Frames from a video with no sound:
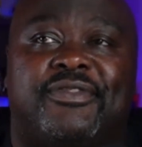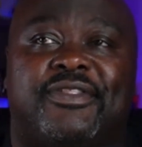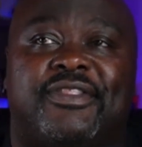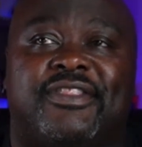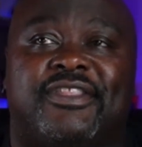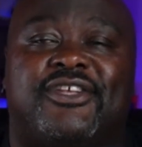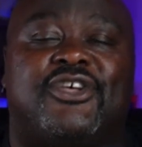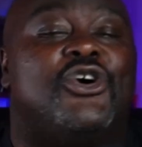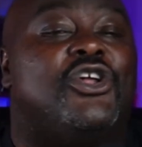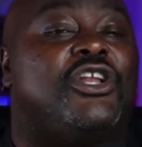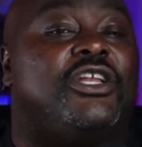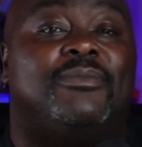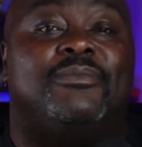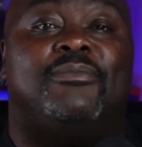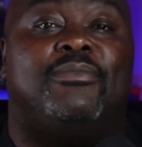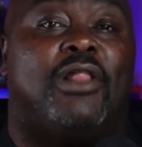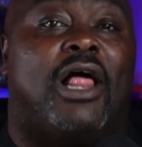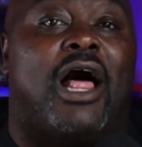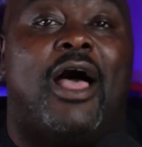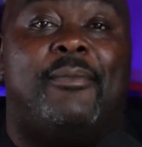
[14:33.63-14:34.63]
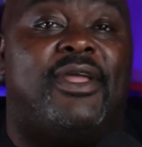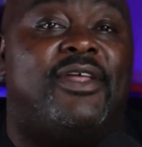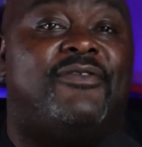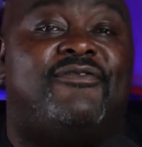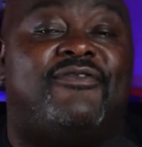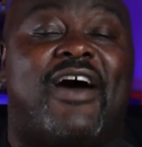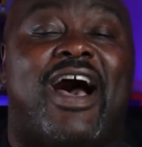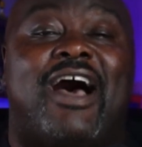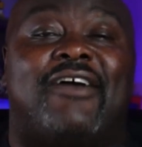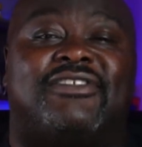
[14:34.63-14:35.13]
Couldn't block.
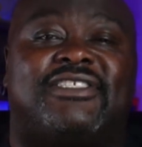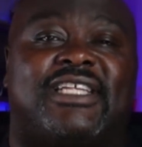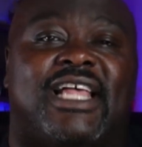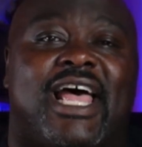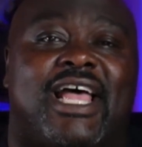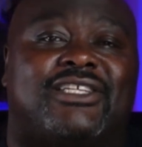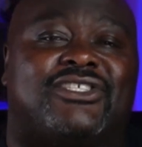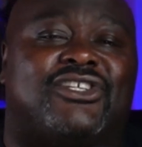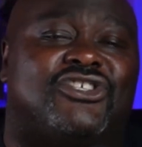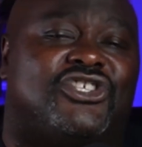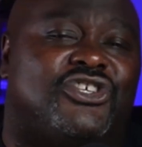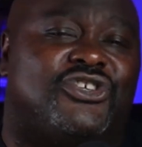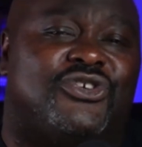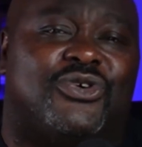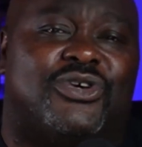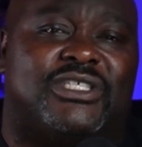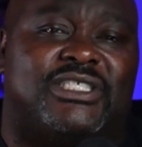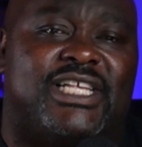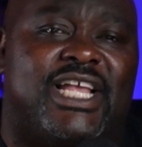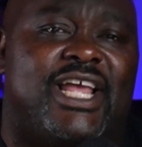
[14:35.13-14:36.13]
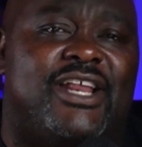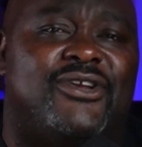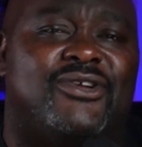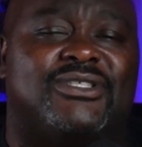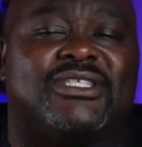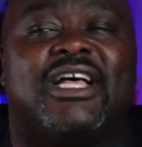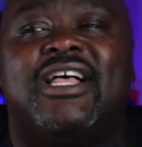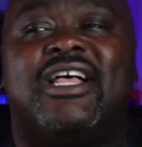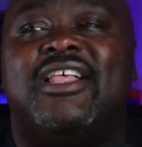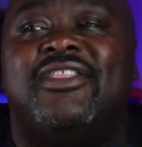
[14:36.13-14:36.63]
5 sacks on Shedeur Sanders.
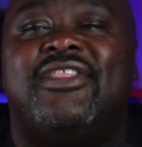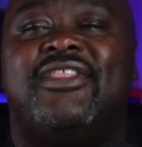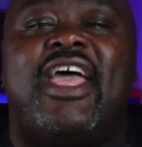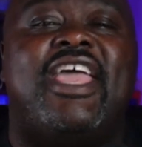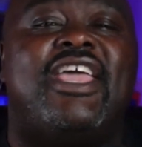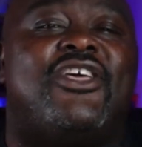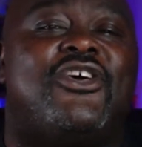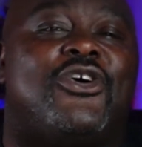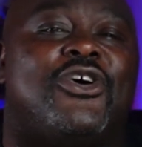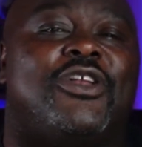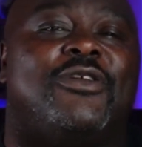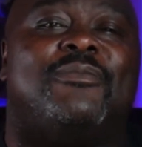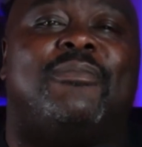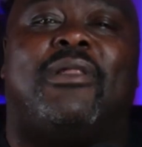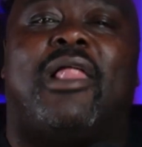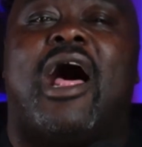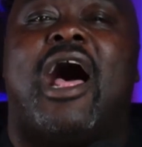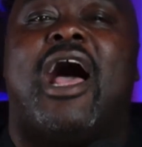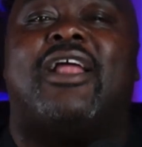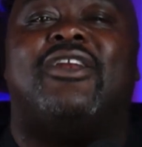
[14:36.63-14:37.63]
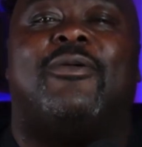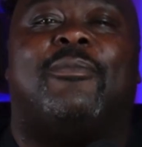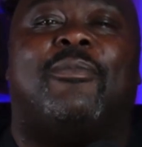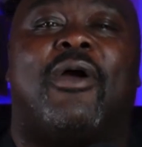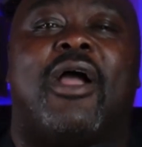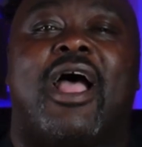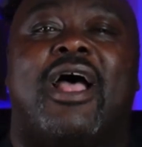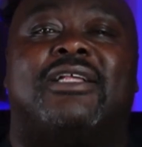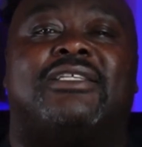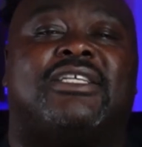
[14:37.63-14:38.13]
They couldn't block
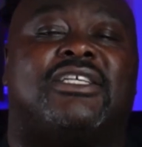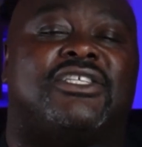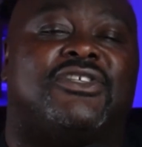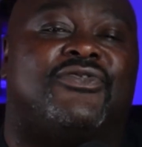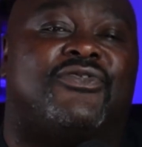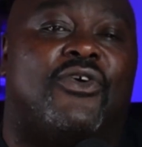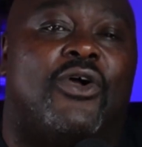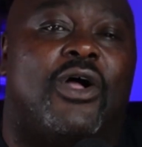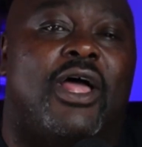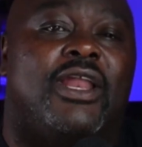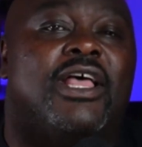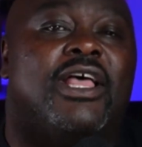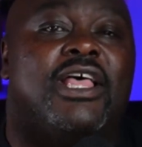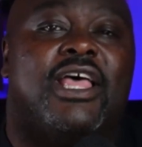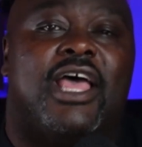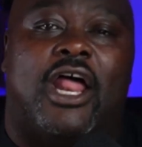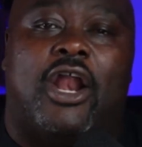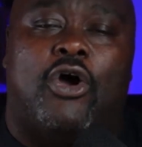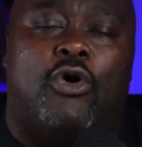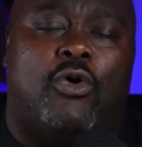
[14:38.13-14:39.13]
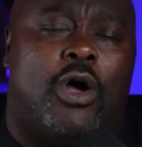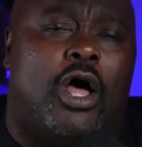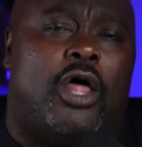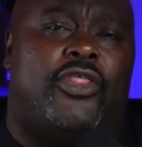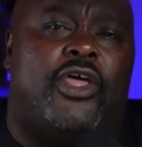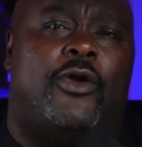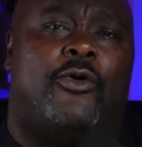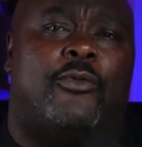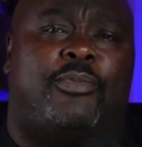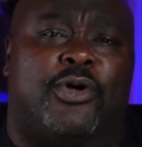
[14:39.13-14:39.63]
Nebraska's front. And,
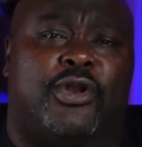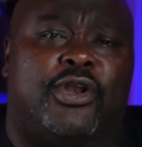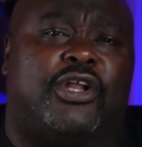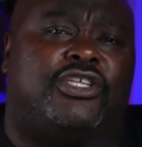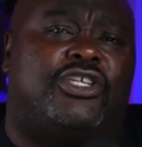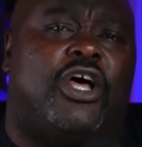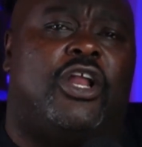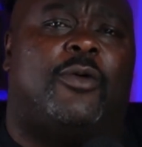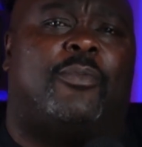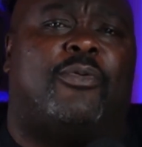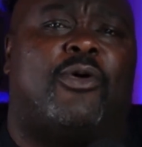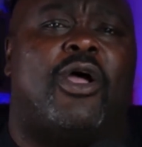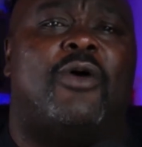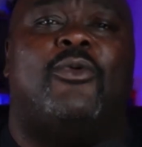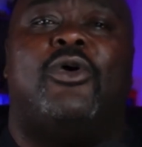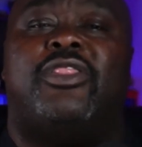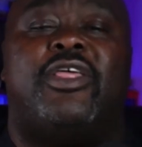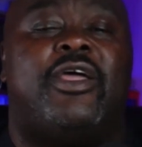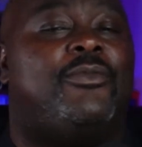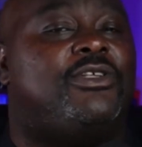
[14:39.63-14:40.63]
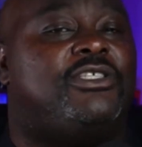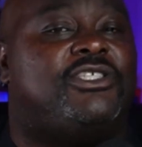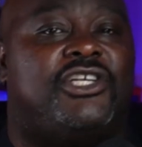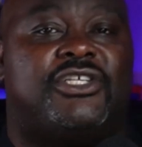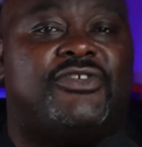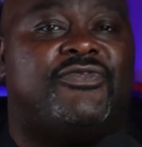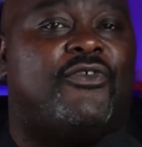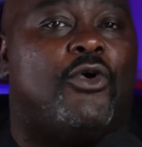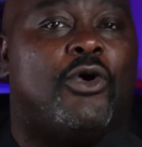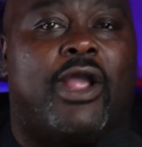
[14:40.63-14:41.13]
they were putting a ton of pressure. Well, they was just
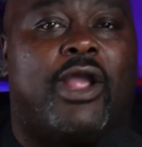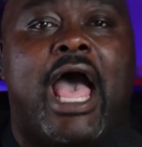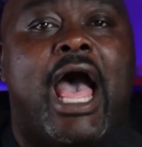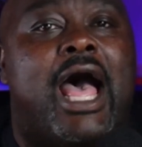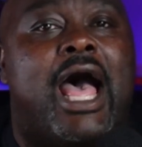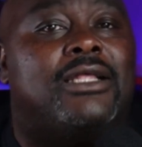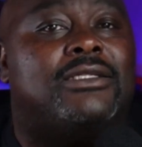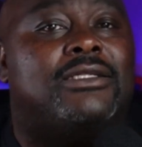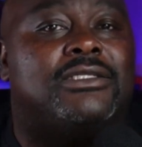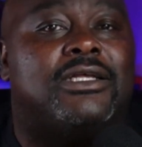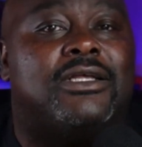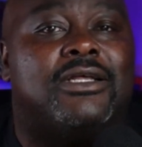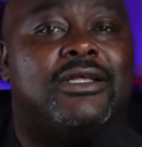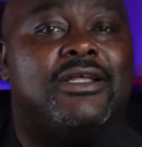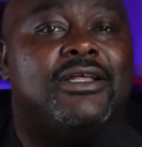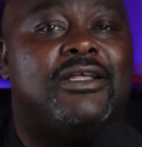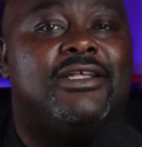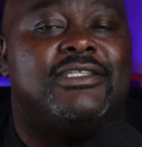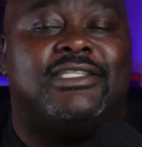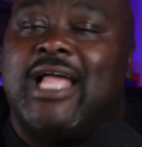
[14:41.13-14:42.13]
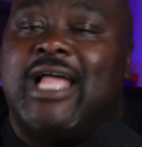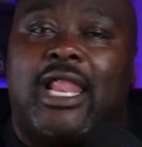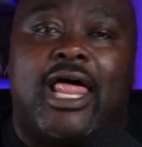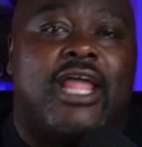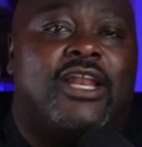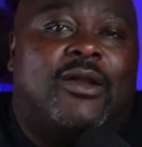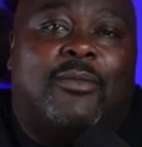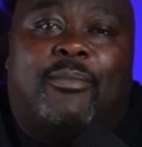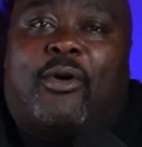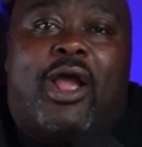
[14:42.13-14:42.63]
4 guys. It's not like
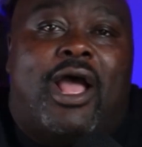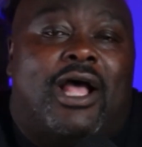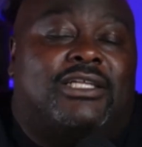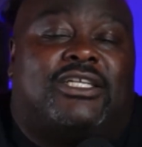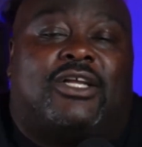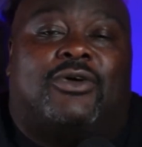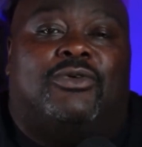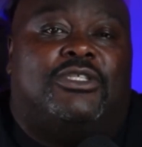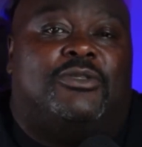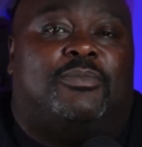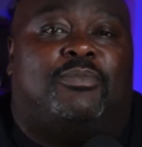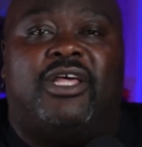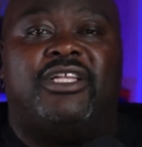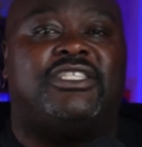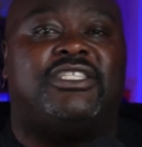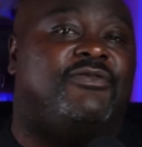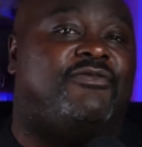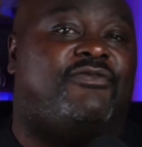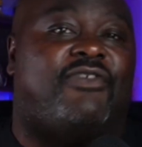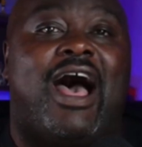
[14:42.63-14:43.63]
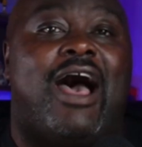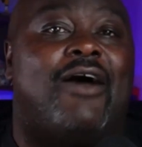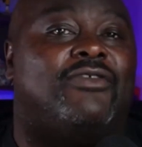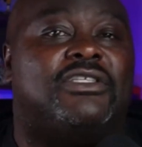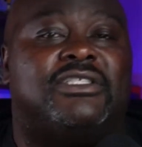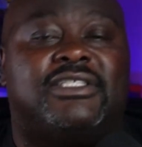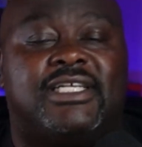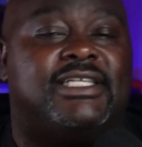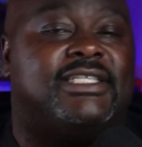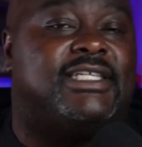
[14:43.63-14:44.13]
Nebraska was blitzing 5 and
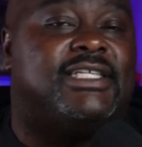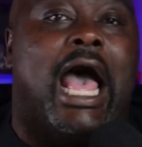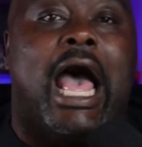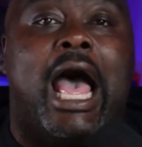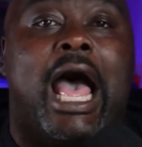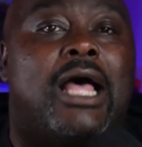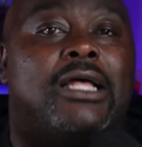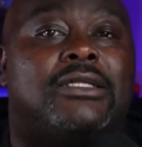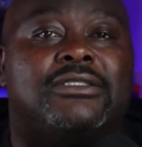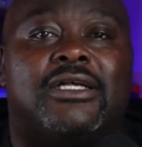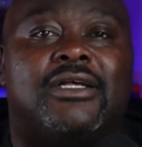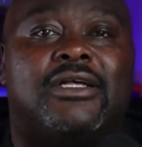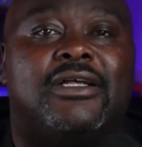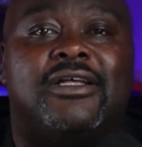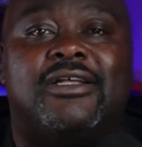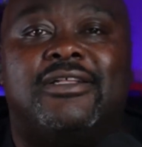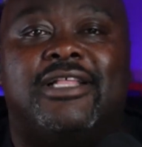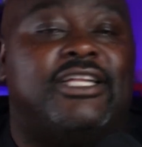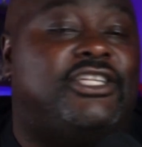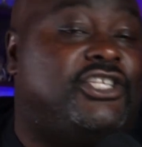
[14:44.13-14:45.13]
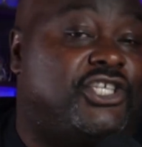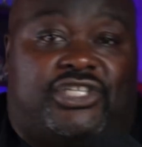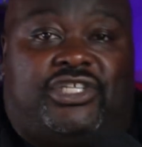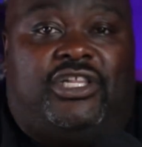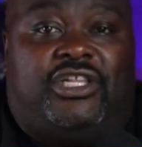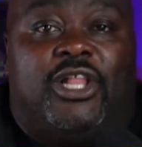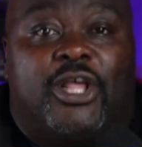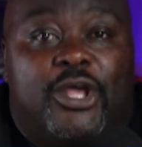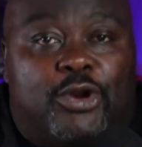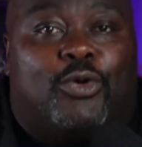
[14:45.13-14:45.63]
6 guys. They just
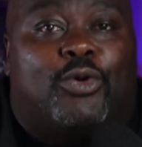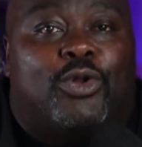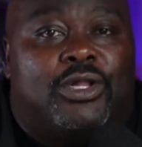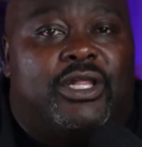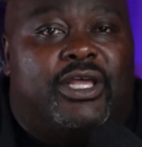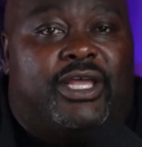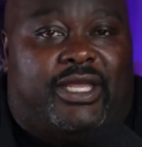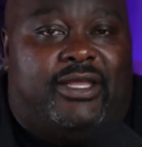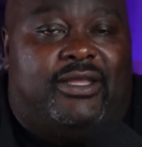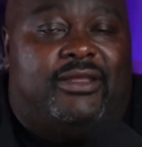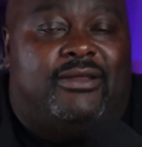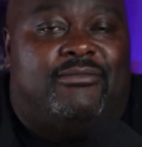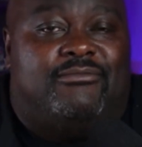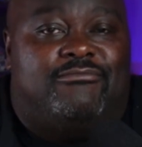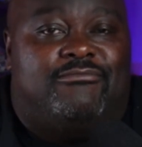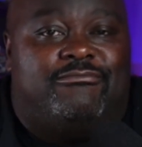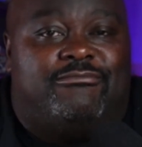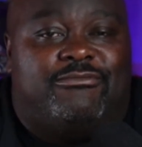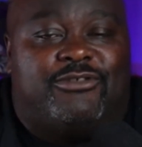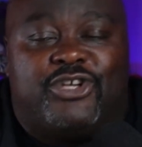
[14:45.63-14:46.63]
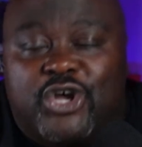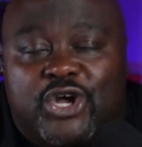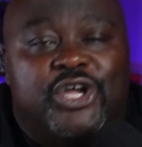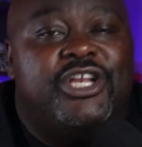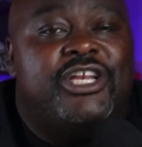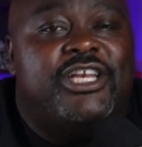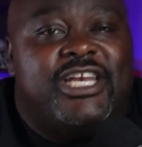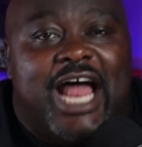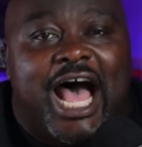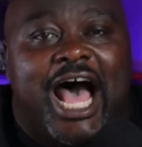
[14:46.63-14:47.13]
literally could
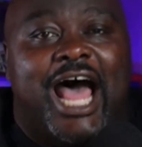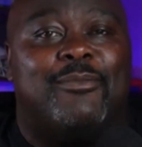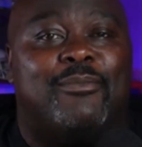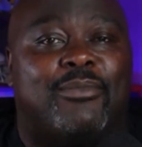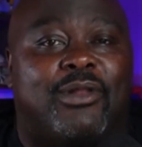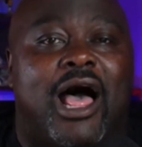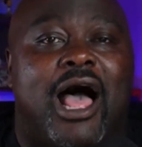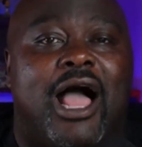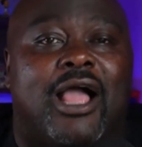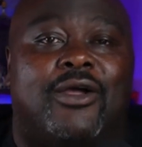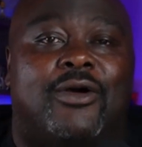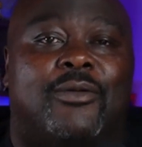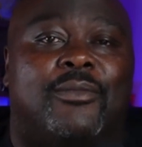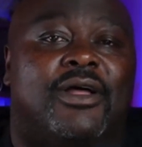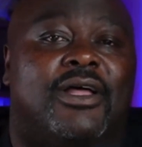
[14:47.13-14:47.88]
not block them.